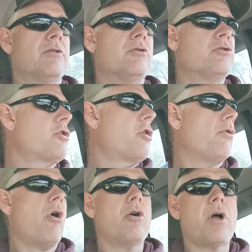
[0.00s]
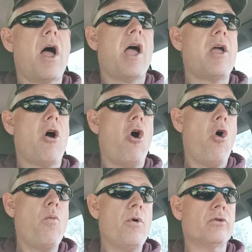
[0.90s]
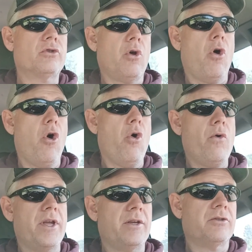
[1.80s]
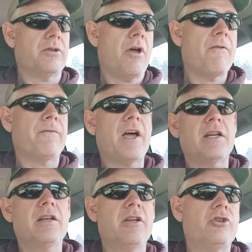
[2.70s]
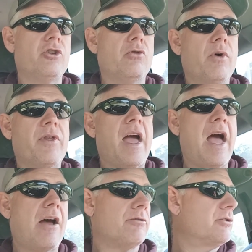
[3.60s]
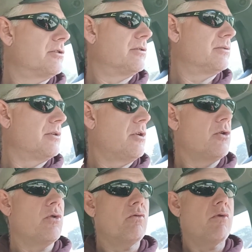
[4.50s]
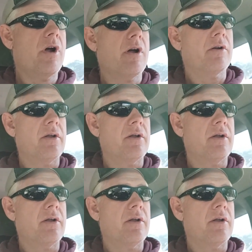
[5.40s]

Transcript: So I almost always find an issue with a house where